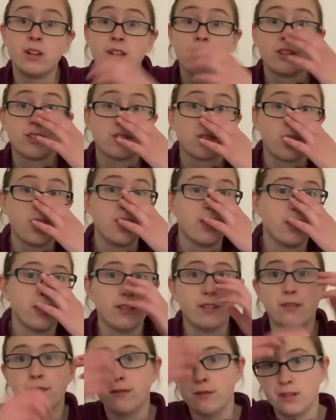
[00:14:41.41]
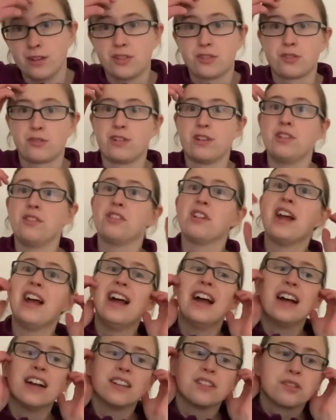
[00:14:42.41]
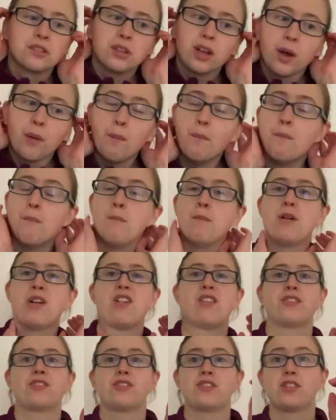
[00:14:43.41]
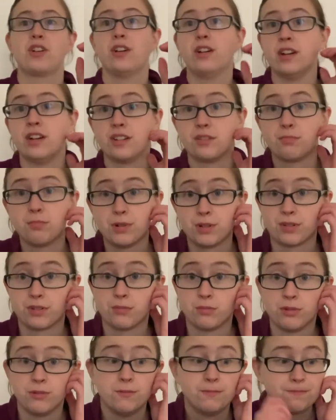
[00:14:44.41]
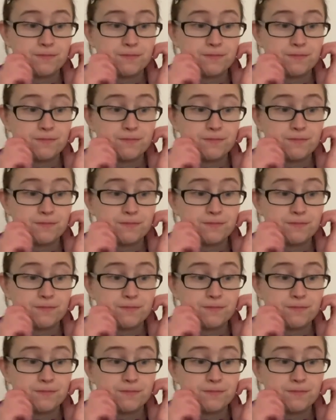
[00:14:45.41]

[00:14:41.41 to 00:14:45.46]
Trying to avoid screens as much as possible,